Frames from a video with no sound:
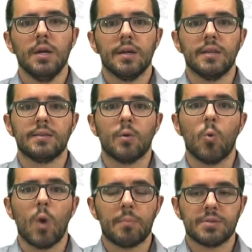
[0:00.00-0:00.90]
It
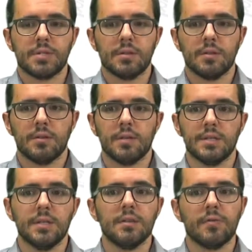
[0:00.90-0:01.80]
wraps
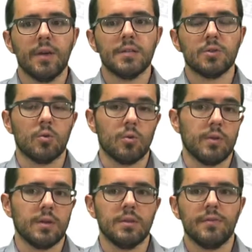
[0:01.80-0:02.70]
this interface or
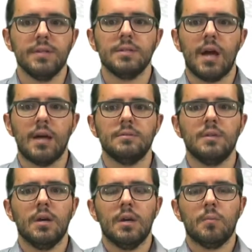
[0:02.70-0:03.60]
other interface and
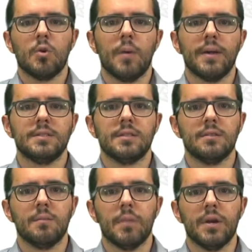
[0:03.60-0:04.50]
provides
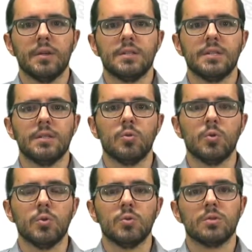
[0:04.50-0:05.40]
very easy to
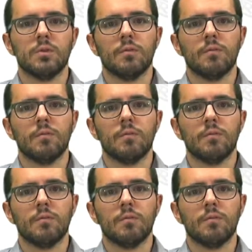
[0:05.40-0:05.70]
use